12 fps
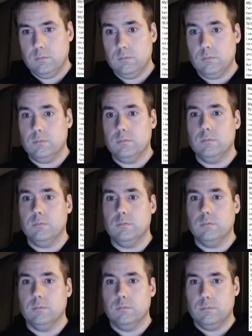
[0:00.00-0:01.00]

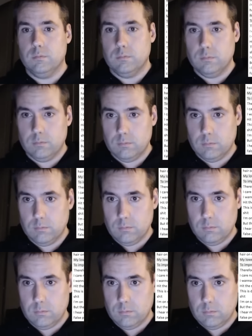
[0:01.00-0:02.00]

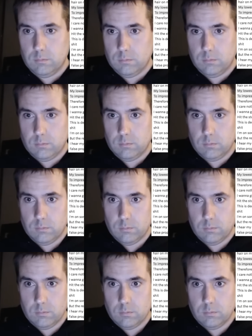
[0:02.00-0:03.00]

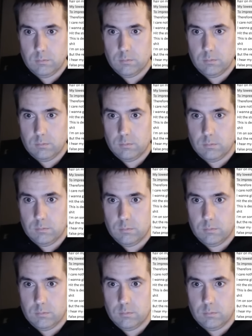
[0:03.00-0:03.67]
[no speech]